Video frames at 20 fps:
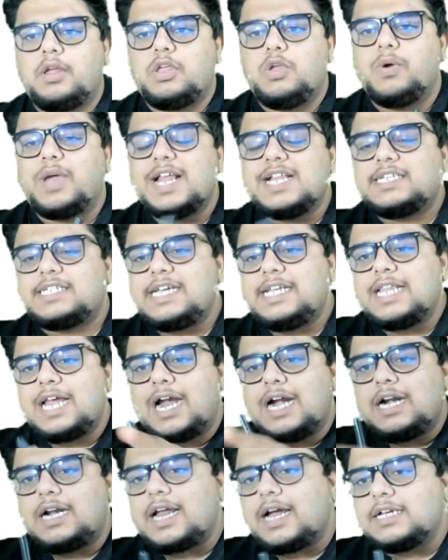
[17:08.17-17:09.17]
you can see
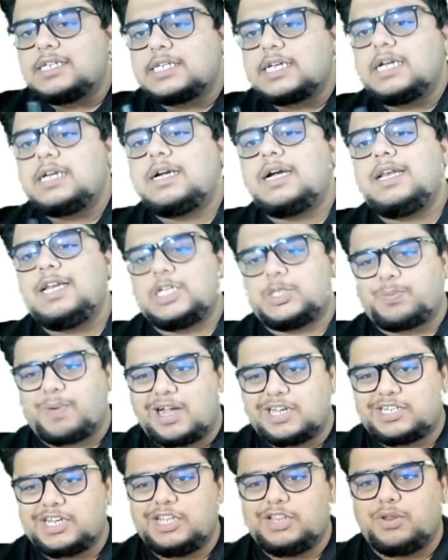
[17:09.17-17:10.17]
that a circle is
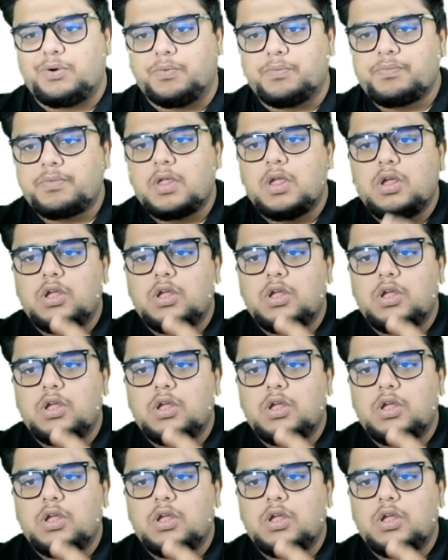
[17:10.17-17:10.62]
passing through.